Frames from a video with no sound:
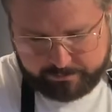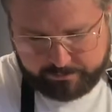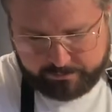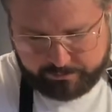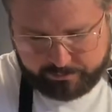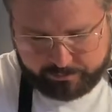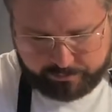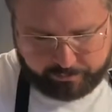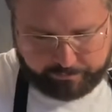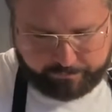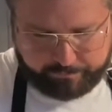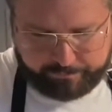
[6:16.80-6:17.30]

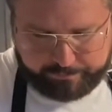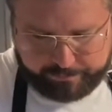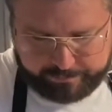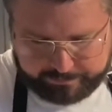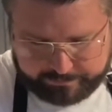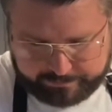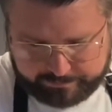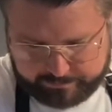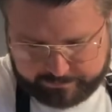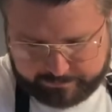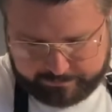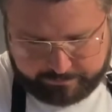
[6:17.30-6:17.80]
so it
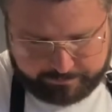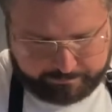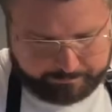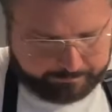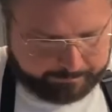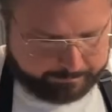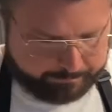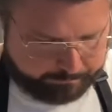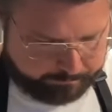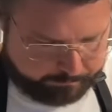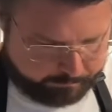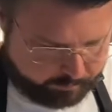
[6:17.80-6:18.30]
fits.
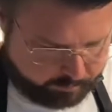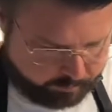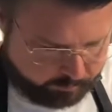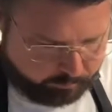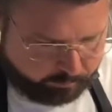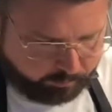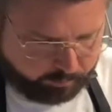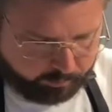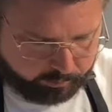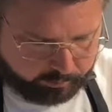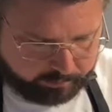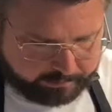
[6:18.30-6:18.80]
So
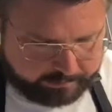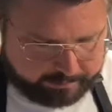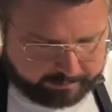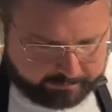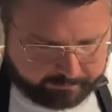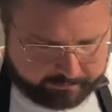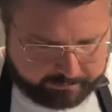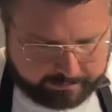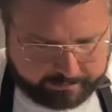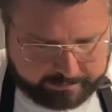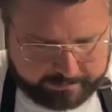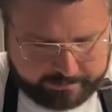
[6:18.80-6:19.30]
roll it
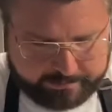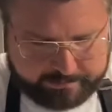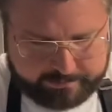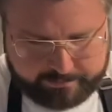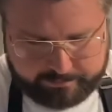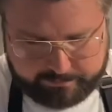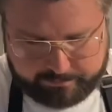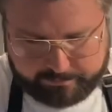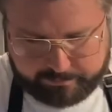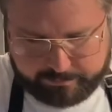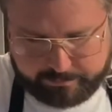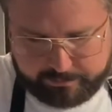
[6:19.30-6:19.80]
out
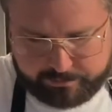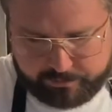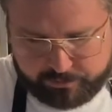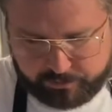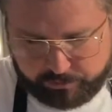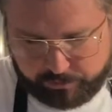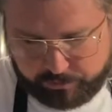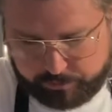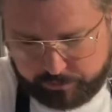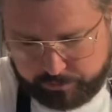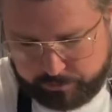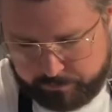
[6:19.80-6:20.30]
nice in a
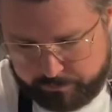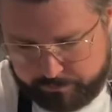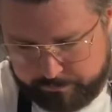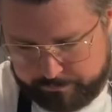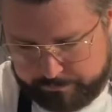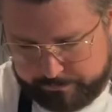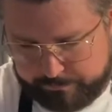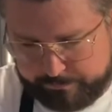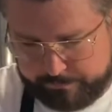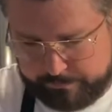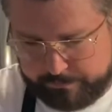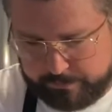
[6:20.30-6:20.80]
circle.
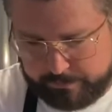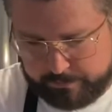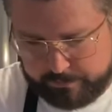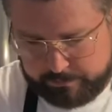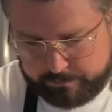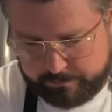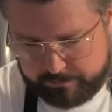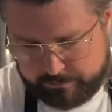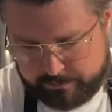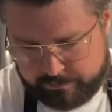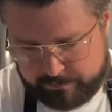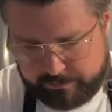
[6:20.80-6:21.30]

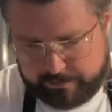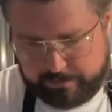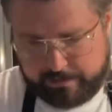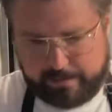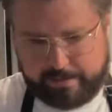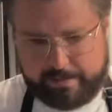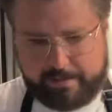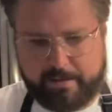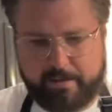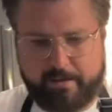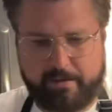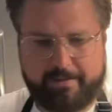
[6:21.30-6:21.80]
I
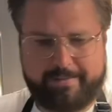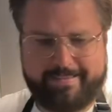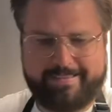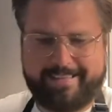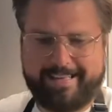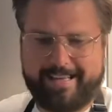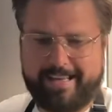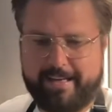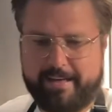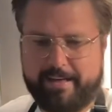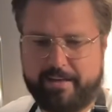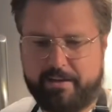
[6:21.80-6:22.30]
got a
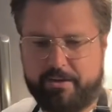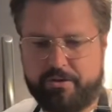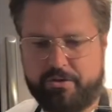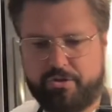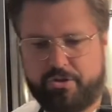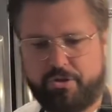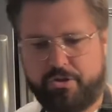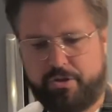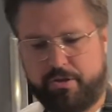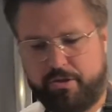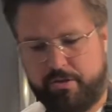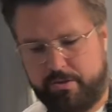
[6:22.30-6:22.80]

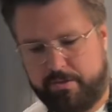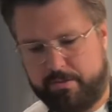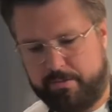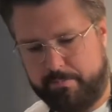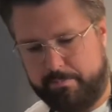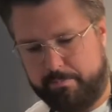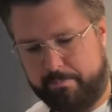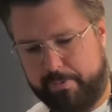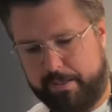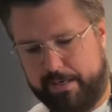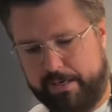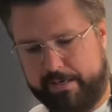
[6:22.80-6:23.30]
10-inch
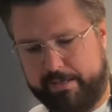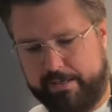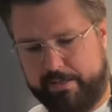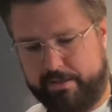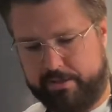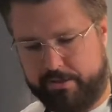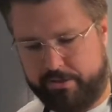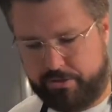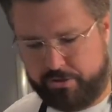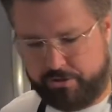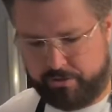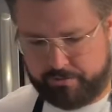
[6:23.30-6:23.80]
pie
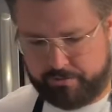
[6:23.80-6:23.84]
dish.